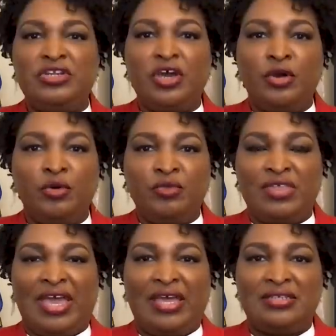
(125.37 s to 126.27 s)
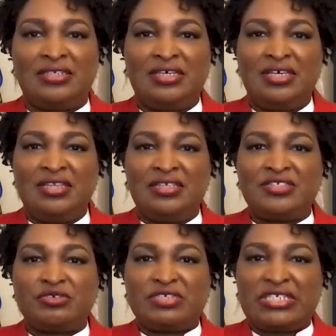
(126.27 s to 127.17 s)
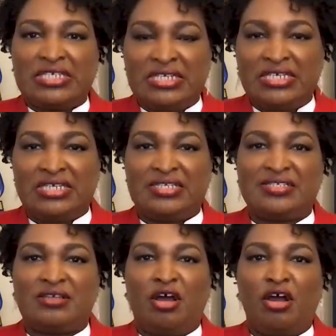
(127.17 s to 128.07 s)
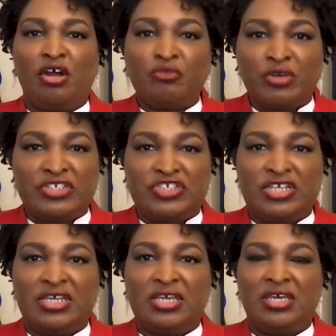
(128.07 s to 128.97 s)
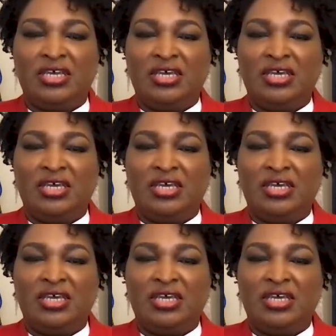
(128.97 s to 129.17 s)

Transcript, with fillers: know that these are tedious, heart-wrenching,